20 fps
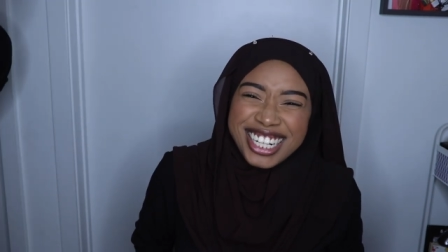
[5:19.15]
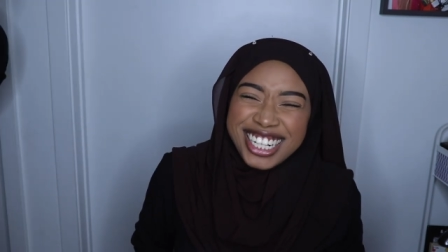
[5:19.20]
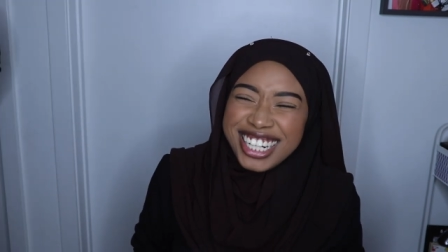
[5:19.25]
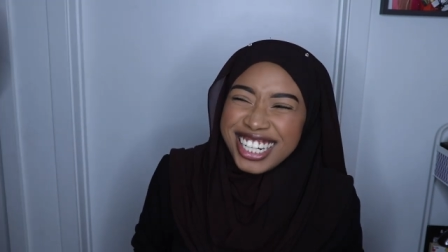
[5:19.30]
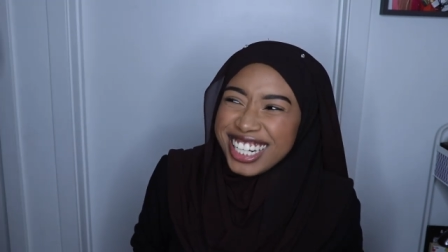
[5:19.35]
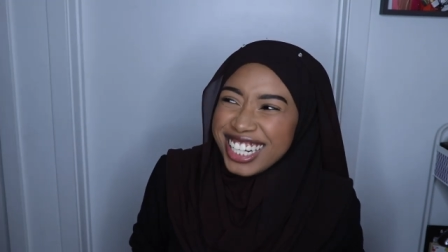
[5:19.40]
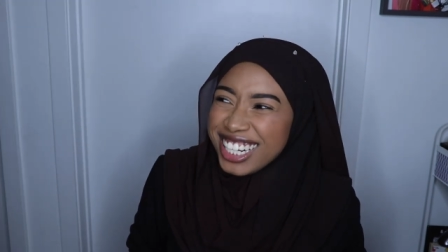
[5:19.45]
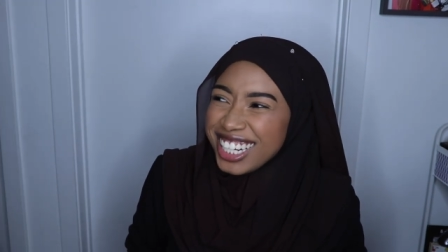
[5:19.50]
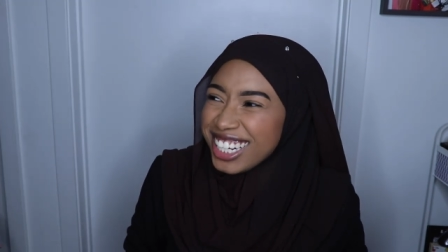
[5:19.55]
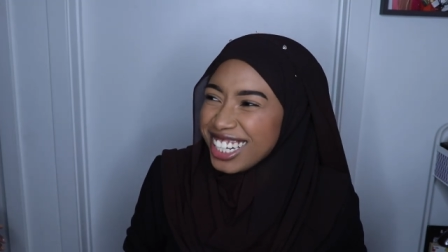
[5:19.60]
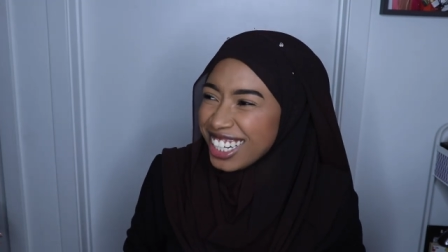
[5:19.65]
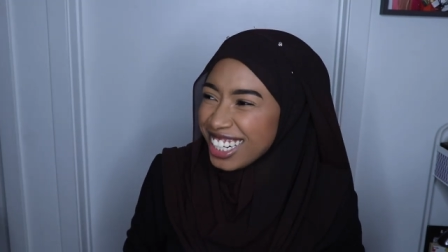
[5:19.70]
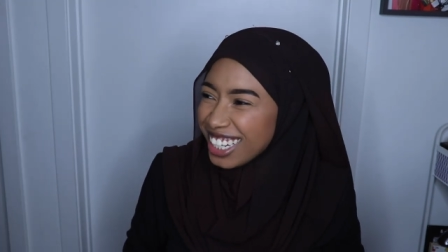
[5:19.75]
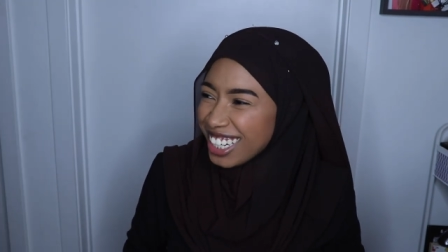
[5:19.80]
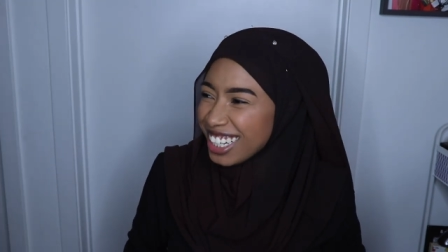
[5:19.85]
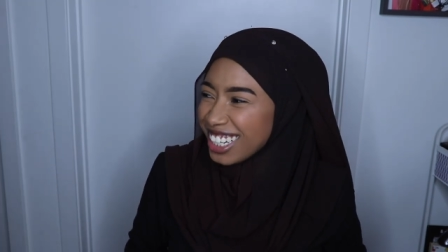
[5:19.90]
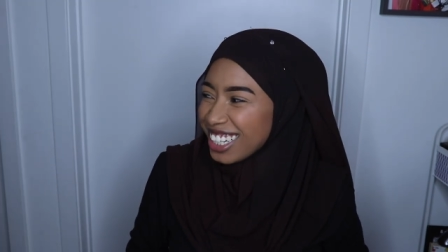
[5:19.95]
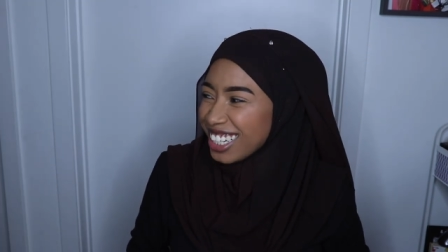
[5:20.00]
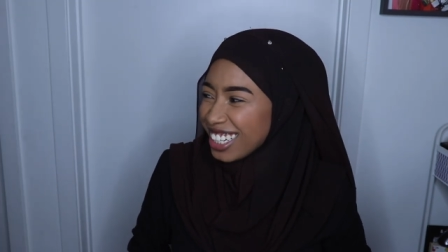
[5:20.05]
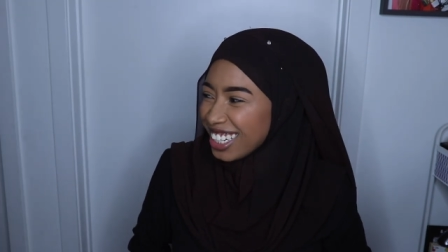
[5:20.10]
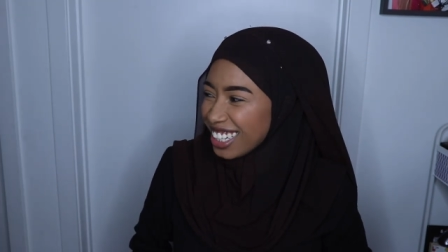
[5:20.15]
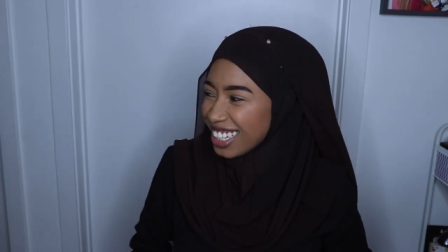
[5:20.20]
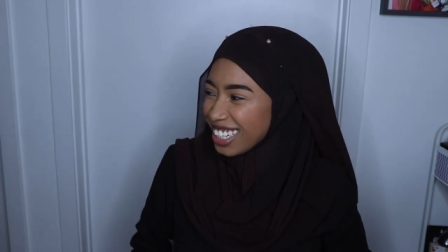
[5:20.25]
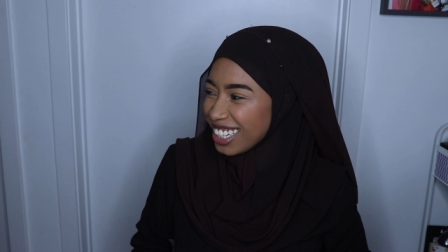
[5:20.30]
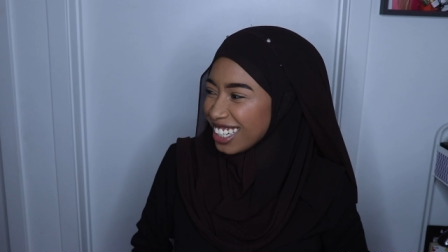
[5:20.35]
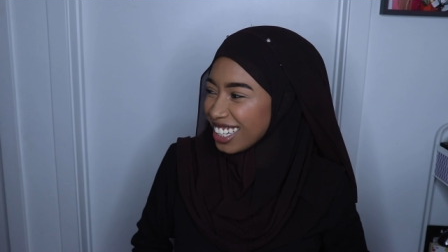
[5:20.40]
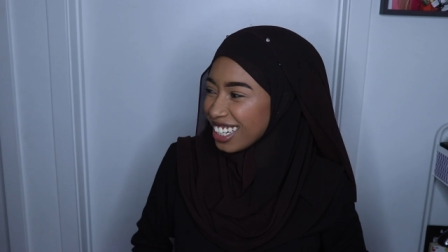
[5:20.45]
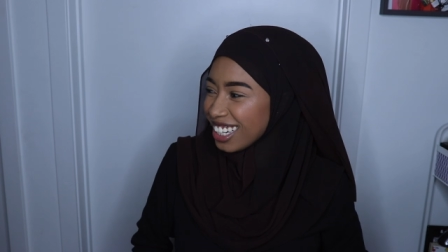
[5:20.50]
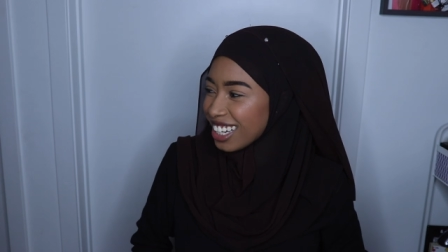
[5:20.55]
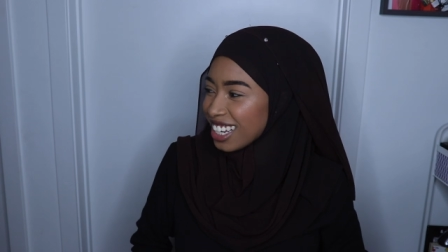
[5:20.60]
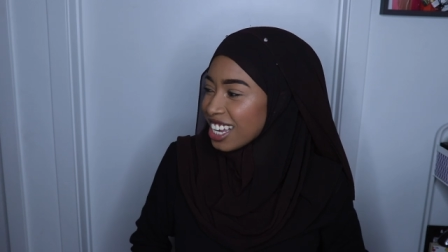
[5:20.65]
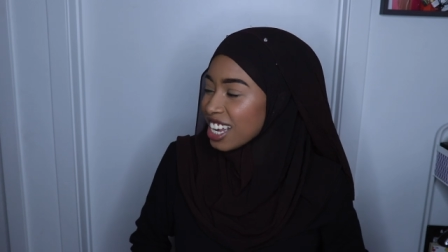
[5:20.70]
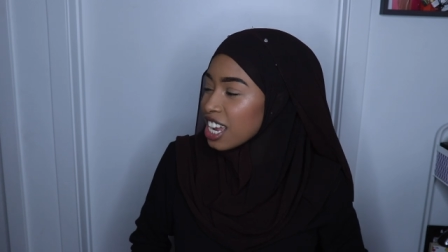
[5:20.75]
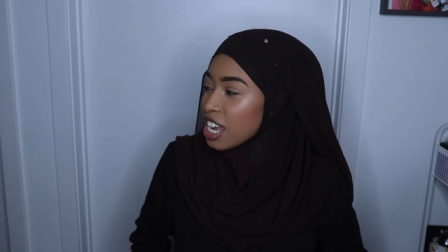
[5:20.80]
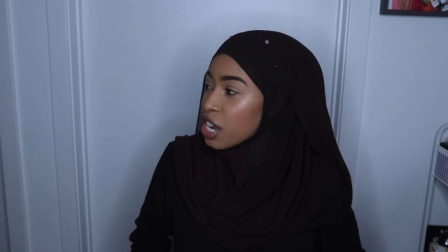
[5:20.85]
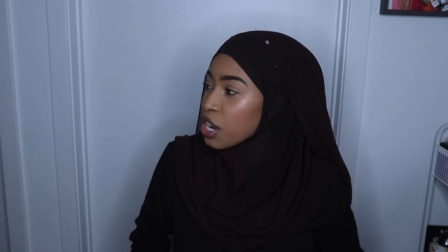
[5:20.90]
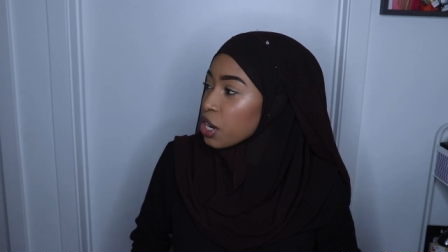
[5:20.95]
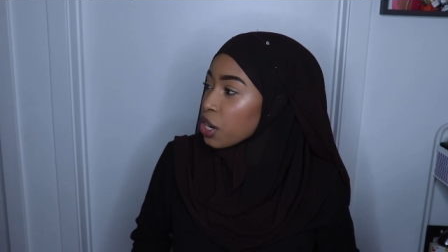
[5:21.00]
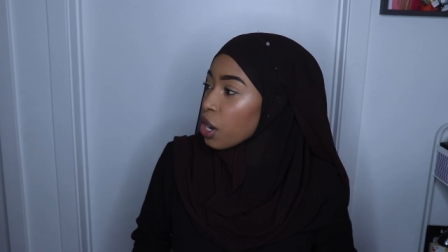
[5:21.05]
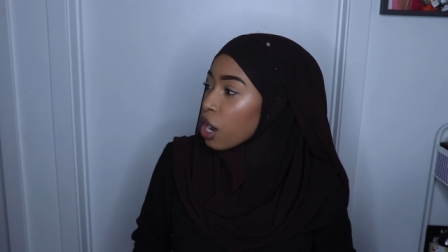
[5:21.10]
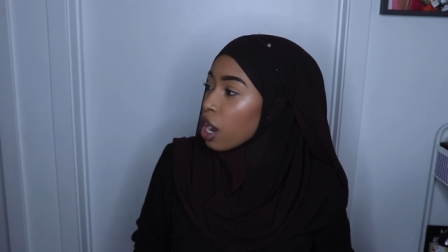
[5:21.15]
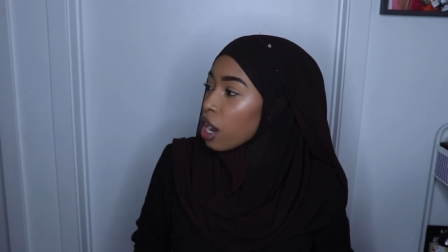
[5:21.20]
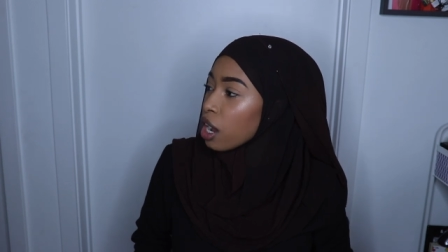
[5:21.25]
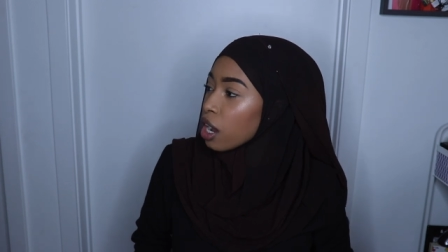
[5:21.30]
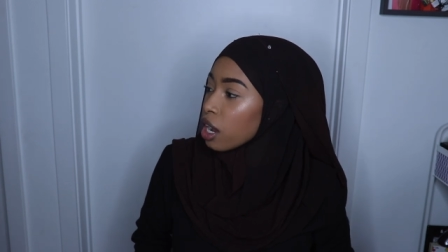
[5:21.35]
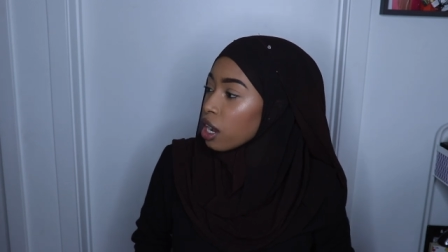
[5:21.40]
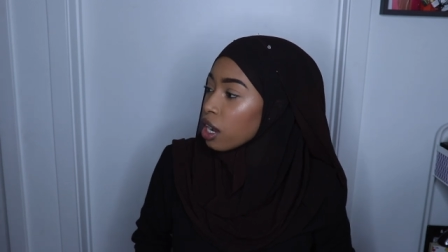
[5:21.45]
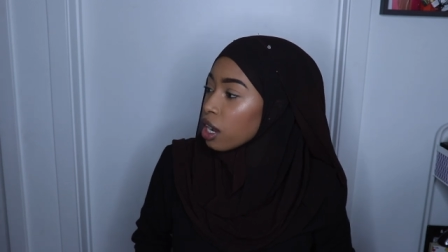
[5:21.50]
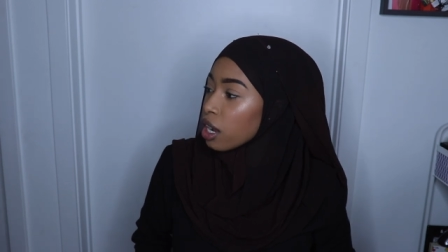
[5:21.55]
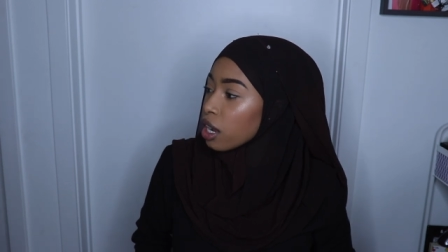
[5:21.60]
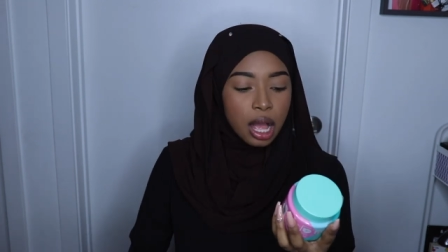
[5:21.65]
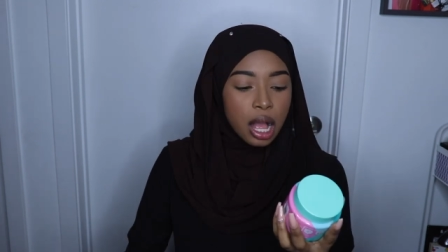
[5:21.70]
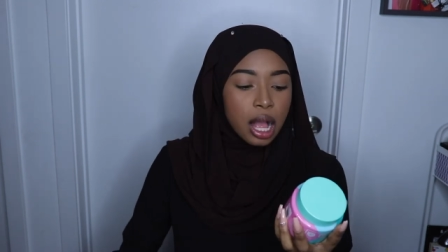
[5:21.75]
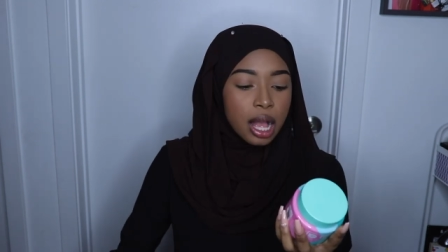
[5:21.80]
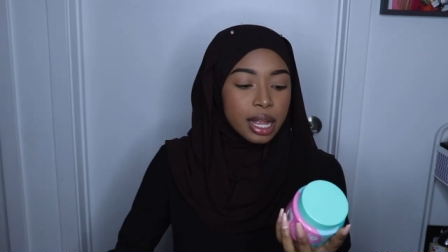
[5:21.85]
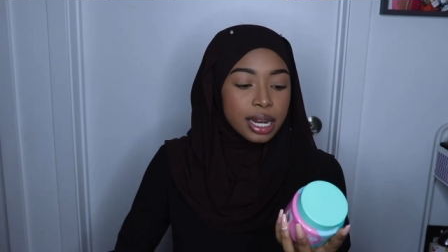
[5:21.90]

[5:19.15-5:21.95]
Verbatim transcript: She's the queen. Sorry to interrupt.